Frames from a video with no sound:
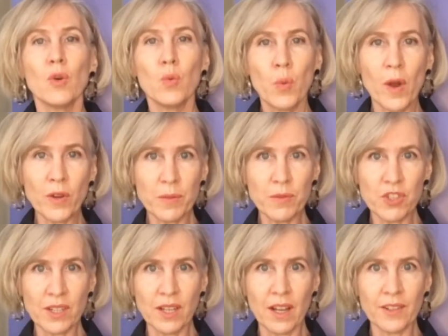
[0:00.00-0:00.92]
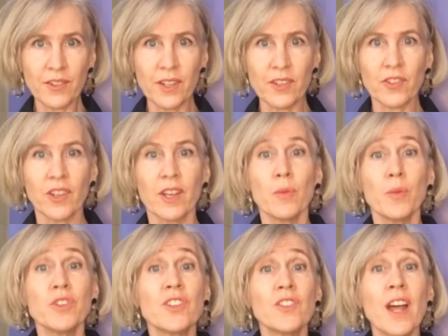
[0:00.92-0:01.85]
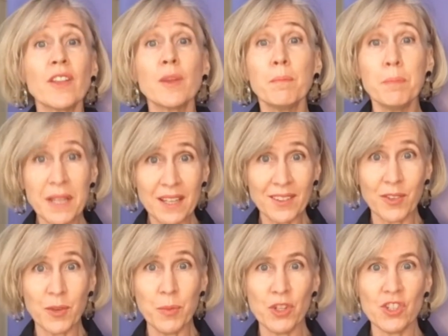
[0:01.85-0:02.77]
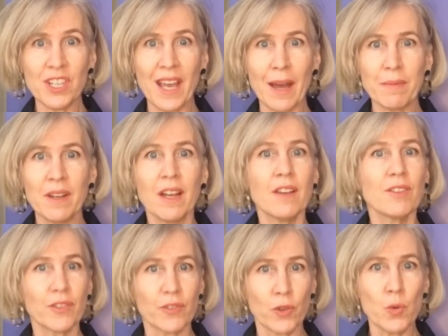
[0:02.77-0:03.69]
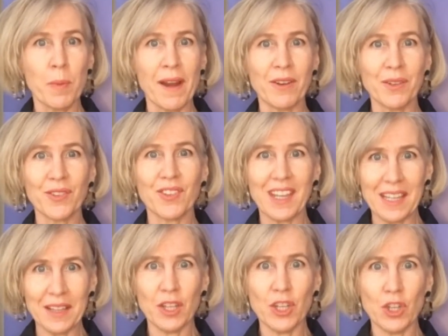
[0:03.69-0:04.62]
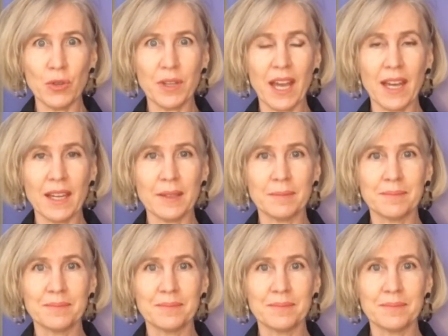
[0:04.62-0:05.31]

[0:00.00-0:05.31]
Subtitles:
Welcome to Classlist, which is now the biggest community app for school parents in the UK.